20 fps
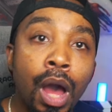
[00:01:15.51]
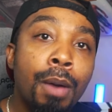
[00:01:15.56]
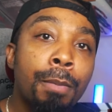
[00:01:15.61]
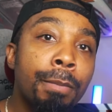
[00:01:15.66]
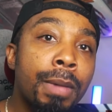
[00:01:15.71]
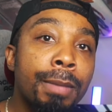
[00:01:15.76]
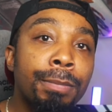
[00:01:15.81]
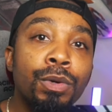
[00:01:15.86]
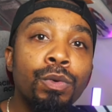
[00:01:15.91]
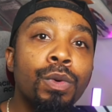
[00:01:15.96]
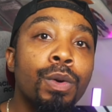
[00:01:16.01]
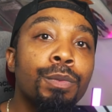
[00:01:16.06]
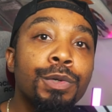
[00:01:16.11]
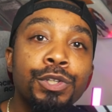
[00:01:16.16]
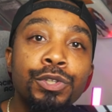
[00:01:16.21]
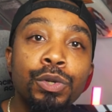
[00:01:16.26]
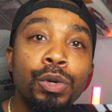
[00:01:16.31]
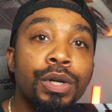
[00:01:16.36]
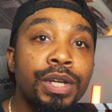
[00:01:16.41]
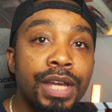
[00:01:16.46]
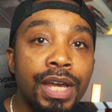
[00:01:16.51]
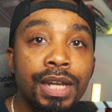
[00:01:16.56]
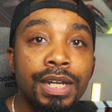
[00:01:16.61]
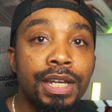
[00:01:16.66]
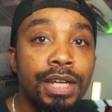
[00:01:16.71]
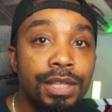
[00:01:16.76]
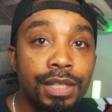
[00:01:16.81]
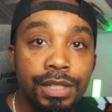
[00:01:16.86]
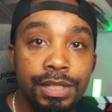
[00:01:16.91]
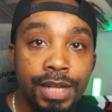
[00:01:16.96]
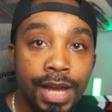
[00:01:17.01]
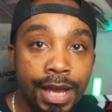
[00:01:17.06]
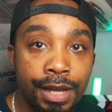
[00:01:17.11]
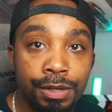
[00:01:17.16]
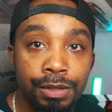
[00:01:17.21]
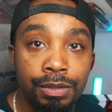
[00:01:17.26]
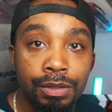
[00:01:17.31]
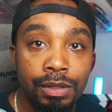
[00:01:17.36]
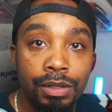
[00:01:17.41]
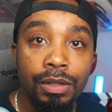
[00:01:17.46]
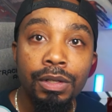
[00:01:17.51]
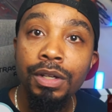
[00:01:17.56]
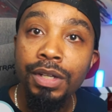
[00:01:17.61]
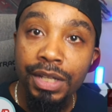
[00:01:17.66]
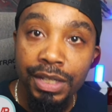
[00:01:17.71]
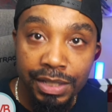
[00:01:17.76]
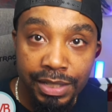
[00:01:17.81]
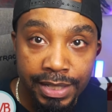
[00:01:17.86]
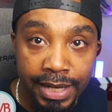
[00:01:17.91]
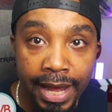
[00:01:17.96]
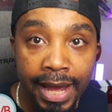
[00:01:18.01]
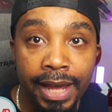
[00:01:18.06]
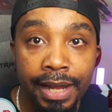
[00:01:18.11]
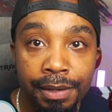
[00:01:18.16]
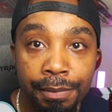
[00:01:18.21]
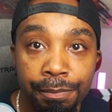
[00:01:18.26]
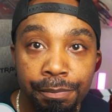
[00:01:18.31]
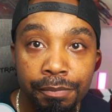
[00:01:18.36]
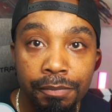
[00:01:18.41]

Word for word: Remember when we saw Kenny in the diner looking sad?